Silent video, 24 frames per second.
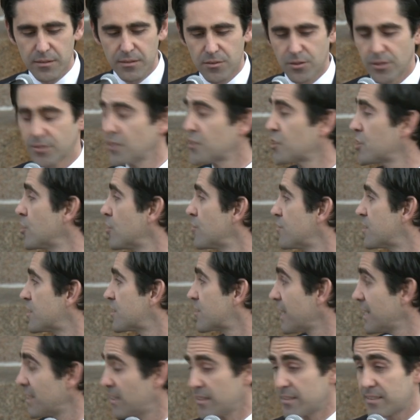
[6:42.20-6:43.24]
tradition of
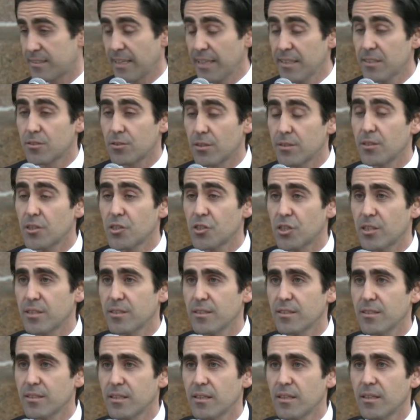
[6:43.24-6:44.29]
state, state
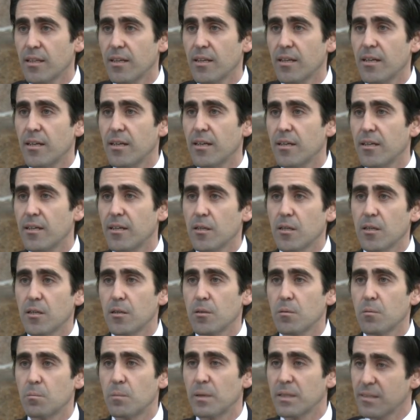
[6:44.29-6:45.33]
tradition.
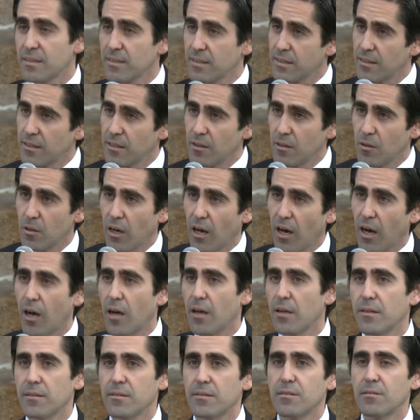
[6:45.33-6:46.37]
Uh, but uh,
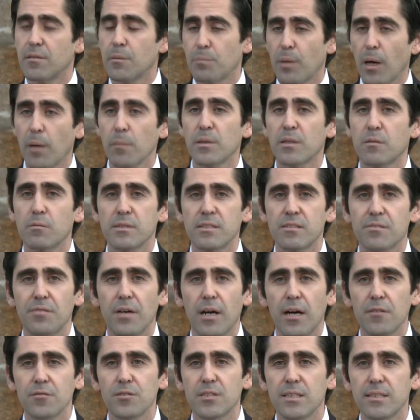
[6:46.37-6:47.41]
the republic was
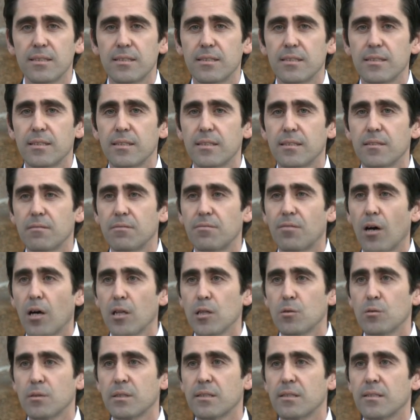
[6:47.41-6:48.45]
founded
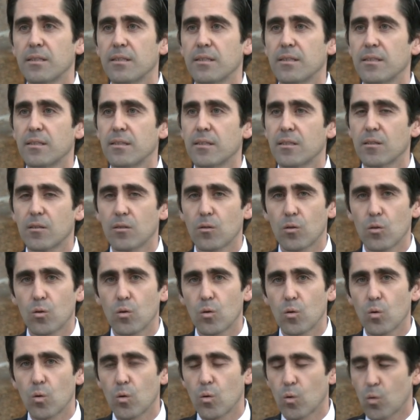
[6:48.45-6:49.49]
following
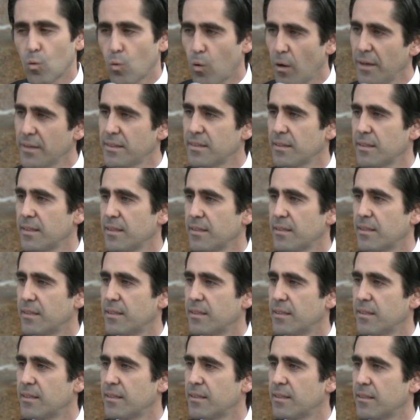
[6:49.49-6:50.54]
quite
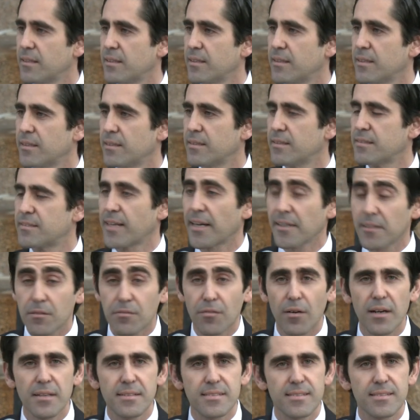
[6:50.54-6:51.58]
a
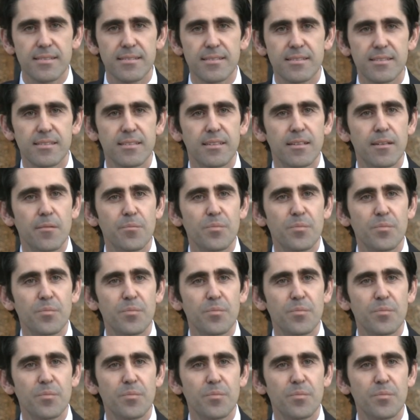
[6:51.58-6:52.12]
sacrifices,